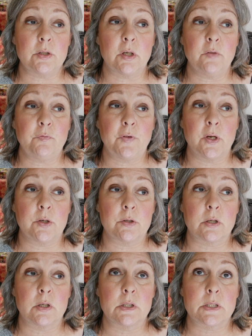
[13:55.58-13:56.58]
each
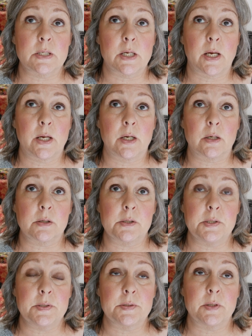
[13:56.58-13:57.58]
infusion
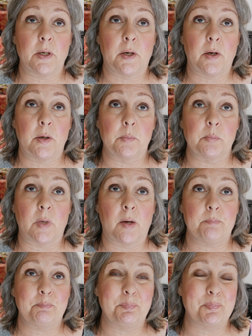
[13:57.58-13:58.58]
takes
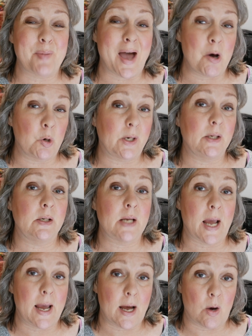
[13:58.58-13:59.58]
about
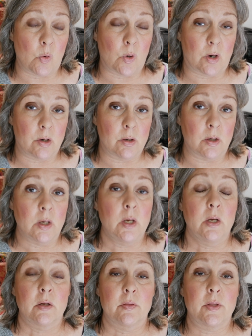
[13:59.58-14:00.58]
an
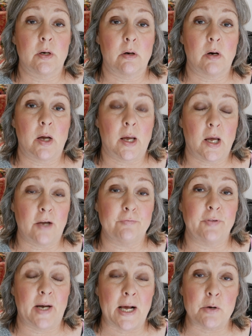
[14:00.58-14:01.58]
hour. They're a
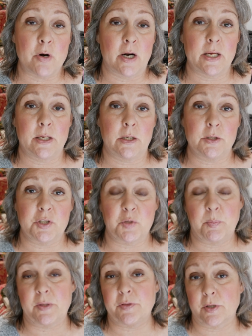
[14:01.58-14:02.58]
half an hour
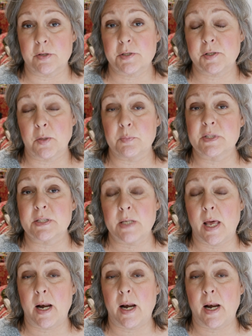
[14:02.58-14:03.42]
each, but there's some